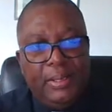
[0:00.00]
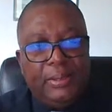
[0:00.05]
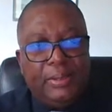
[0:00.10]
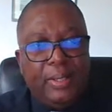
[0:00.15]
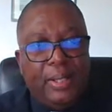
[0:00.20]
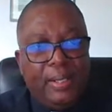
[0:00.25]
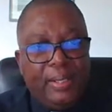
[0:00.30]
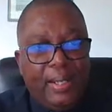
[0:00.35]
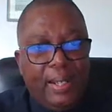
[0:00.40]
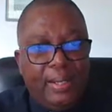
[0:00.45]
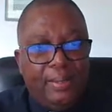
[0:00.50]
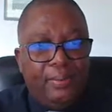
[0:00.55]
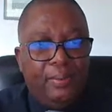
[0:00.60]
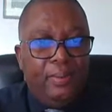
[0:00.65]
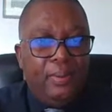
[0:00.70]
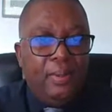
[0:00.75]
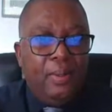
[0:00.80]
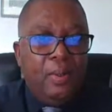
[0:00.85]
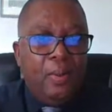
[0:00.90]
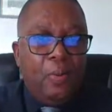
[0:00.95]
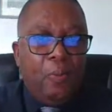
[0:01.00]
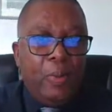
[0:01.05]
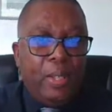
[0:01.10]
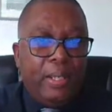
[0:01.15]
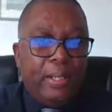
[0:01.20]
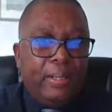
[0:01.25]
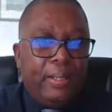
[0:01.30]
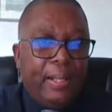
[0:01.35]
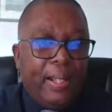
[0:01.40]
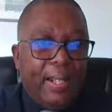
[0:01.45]
So again,
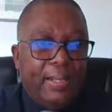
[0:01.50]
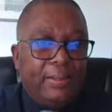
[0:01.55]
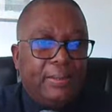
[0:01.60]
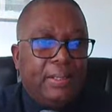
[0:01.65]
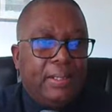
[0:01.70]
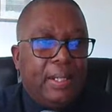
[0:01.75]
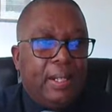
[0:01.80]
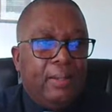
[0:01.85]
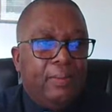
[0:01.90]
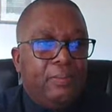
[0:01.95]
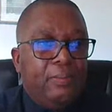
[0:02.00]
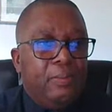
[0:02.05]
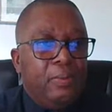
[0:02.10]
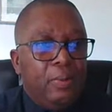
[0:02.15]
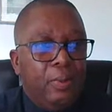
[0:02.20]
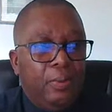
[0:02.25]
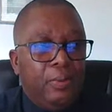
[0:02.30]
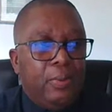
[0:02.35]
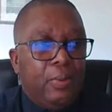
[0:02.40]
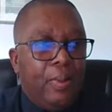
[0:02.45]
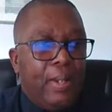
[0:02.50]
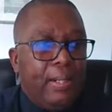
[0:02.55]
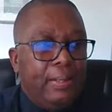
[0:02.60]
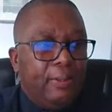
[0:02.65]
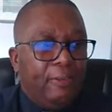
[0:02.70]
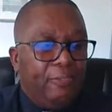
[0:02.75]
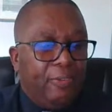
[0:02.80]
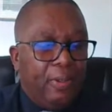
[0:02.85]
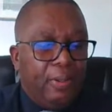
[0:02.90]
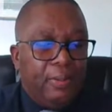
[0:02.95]
we can cancel out not
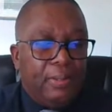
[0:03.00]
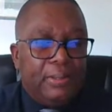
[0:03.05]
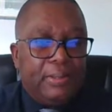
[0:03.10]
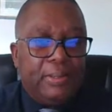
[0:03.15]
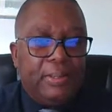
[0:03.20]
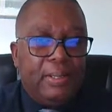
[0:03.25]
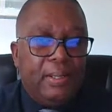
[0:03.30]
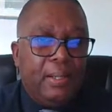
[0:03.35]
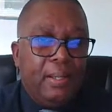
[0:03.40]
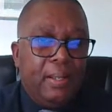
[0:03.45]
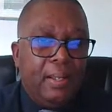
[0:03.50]
knowing the flux